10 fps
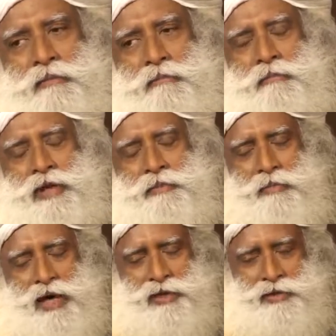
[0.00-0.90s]
But
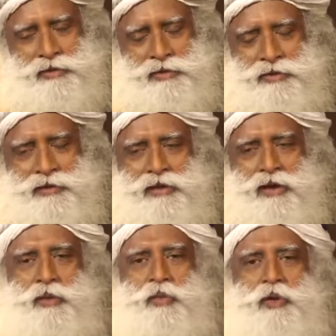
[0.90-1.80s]
mind,
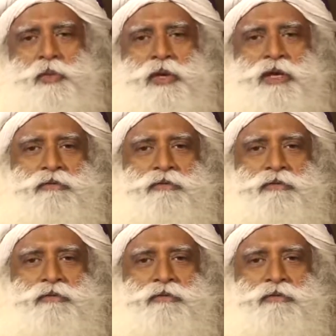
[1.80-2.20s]
or what we are